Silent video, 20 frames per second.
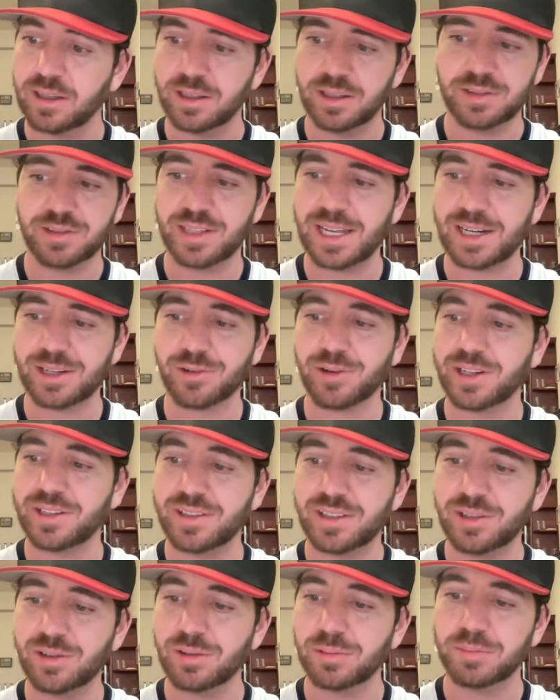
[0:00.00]
Isn't that a great
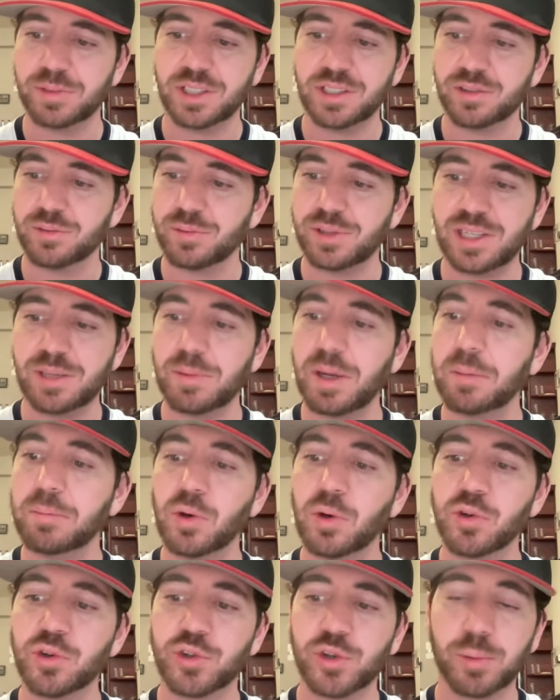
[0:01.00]
deal? Because with eBay
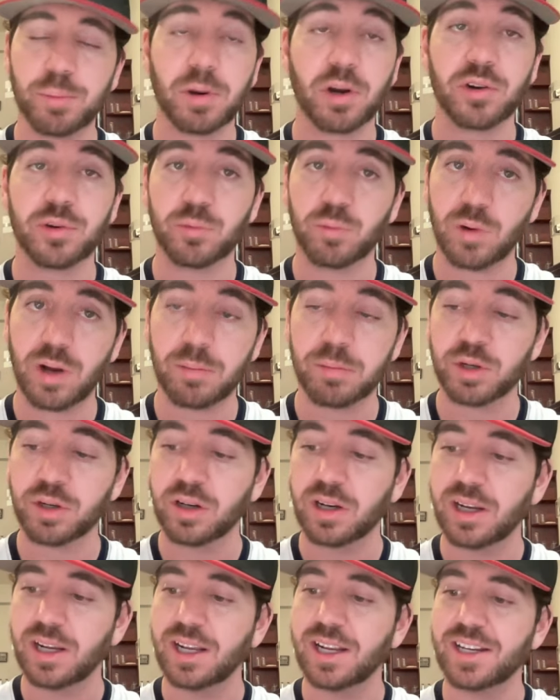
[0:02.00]
Motors, you're burning rubber,
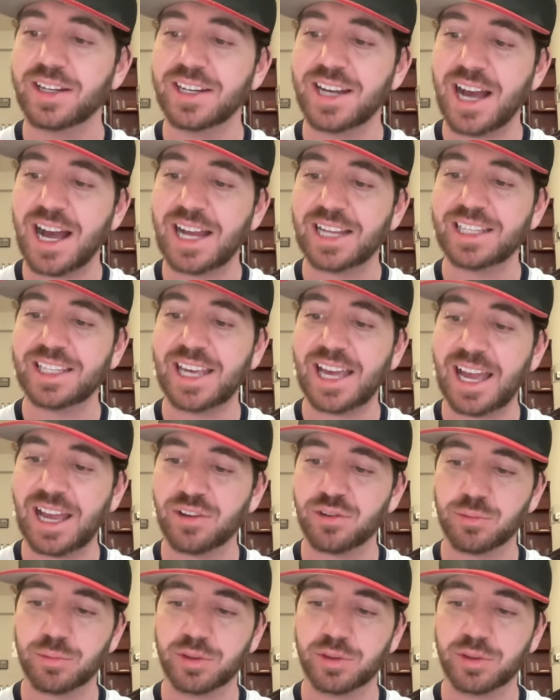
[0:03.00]
not cash.